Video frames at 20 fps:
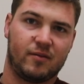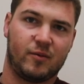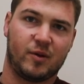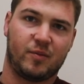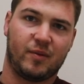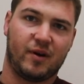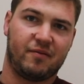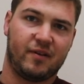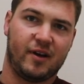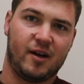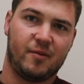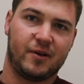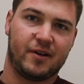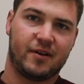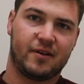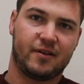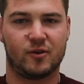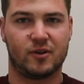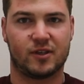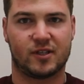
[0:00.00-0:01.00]
with my family.
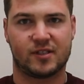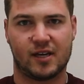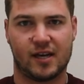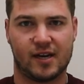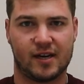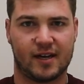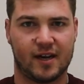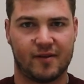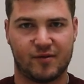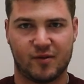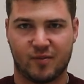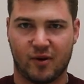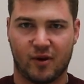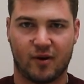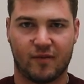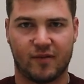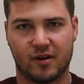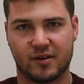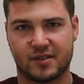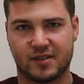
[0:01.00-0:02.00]
Real excited to have you
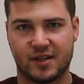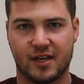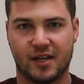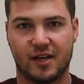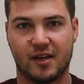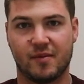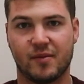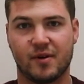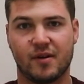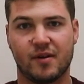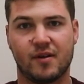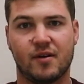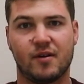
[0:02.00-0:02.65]
part of our team.